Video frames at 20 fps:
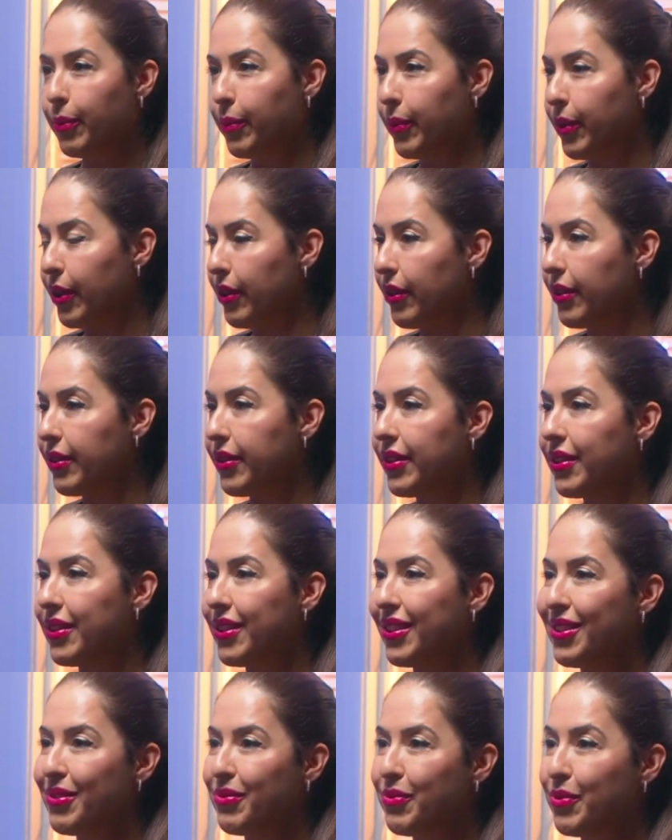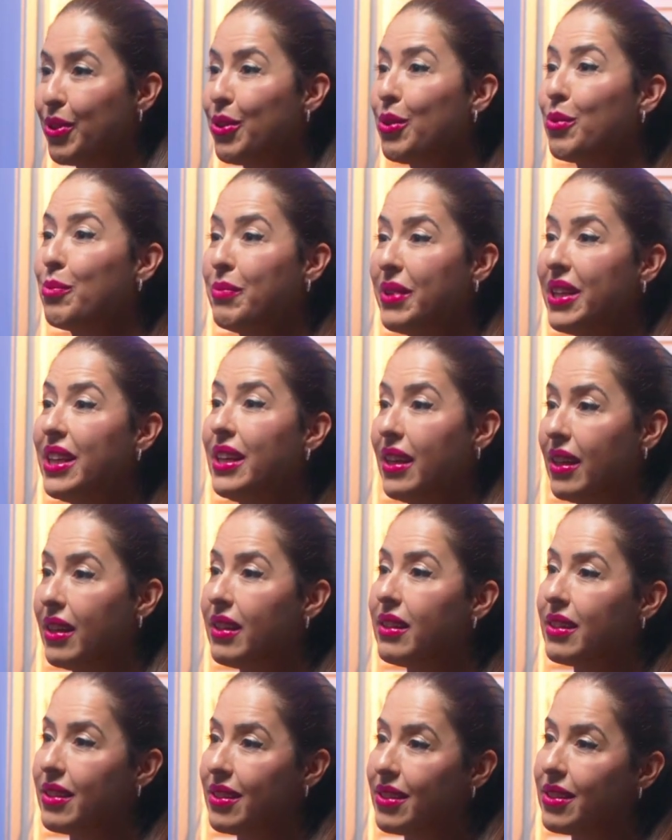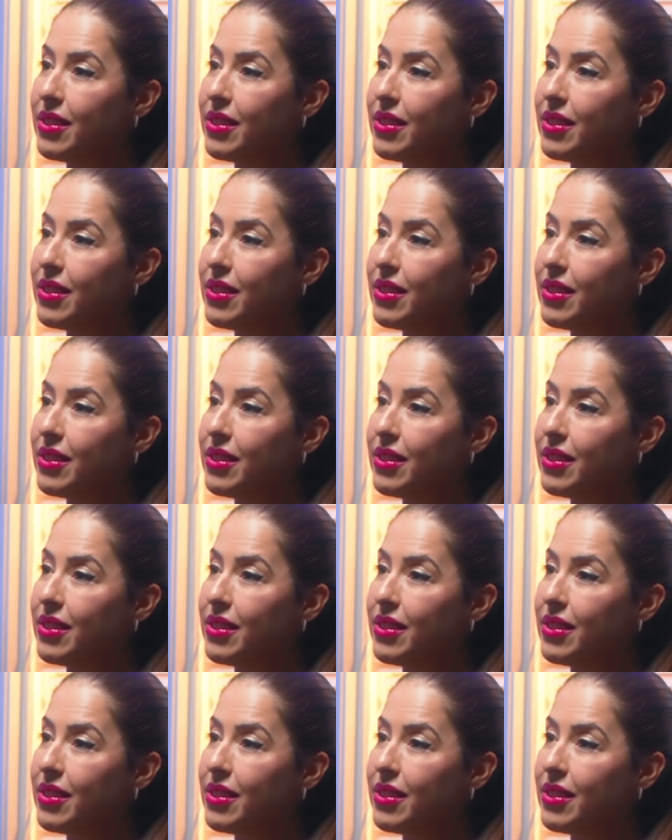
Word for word: worth, for your being. It